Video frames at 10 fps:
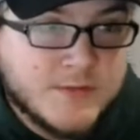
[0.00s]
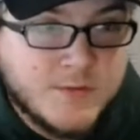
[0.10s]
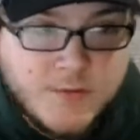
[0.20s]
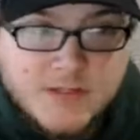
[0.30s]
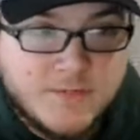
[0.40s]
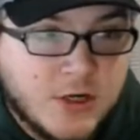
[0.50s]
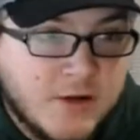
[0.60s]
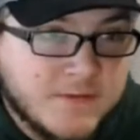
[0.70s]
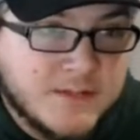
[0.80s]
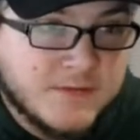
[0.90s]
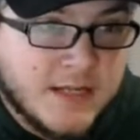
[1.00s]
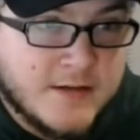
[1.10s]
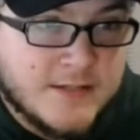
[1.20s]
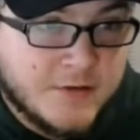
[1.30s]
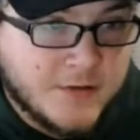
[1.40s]
the rest of our offensive line
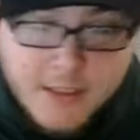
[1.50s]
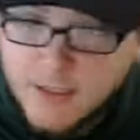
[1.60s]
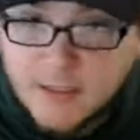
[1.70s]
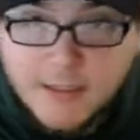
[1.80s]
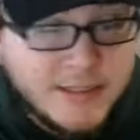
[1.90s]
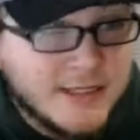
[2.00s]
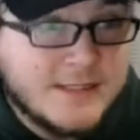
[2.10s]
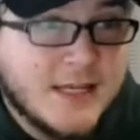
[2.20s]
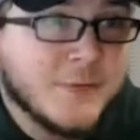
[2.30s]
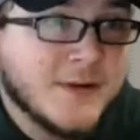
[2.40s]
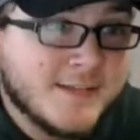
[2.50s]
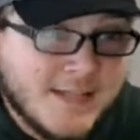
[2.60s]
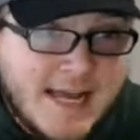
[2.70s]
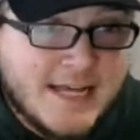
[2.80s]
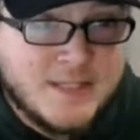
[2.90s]
is healthy. He's there because he
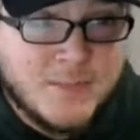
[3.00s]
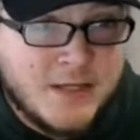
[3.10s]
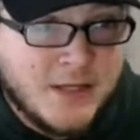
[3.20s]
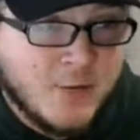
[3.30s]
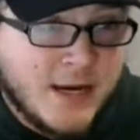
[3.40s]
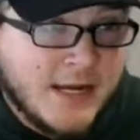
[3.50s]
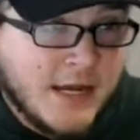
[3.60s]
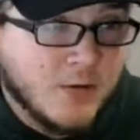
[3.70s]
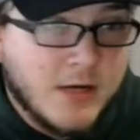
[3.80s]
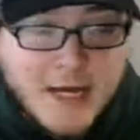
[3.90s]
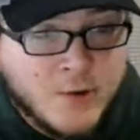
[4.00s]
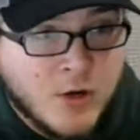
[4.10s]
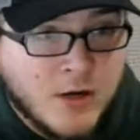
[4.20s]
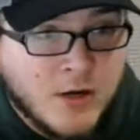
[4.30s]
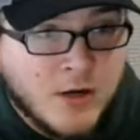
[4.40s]
has to be there right now. I don't
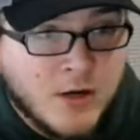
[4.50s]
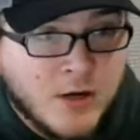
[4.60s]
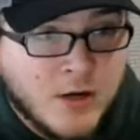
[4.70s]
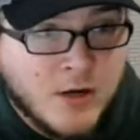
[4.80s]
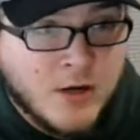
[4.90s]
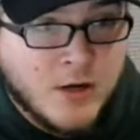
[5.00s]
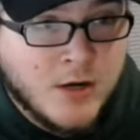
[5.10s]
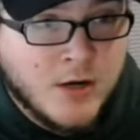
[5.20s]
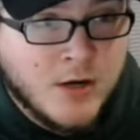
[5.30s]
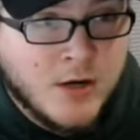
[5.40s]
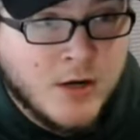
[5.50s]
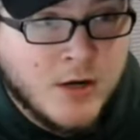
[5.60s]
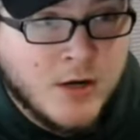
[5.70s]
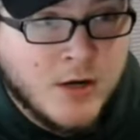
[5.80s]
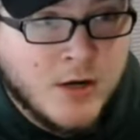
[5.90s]
want him gone yet. I have
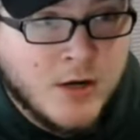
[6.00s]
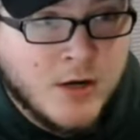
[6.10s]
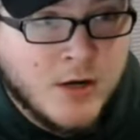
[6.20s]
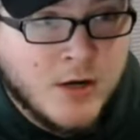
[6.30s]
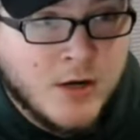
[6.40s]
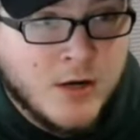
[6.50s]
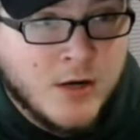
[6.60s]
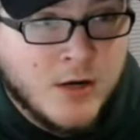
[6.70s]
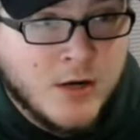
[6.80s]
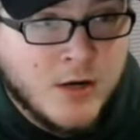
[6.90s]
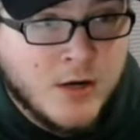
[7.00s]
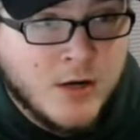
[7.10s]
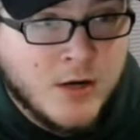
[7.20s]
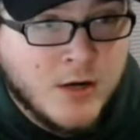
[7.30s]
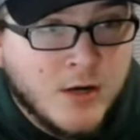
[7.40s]
not seen
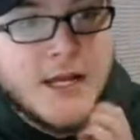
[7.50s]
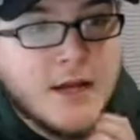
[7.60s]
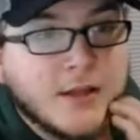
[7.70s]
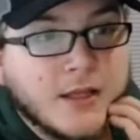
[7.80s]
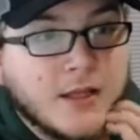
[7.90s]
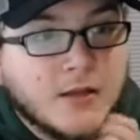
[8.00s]
enough from Kelly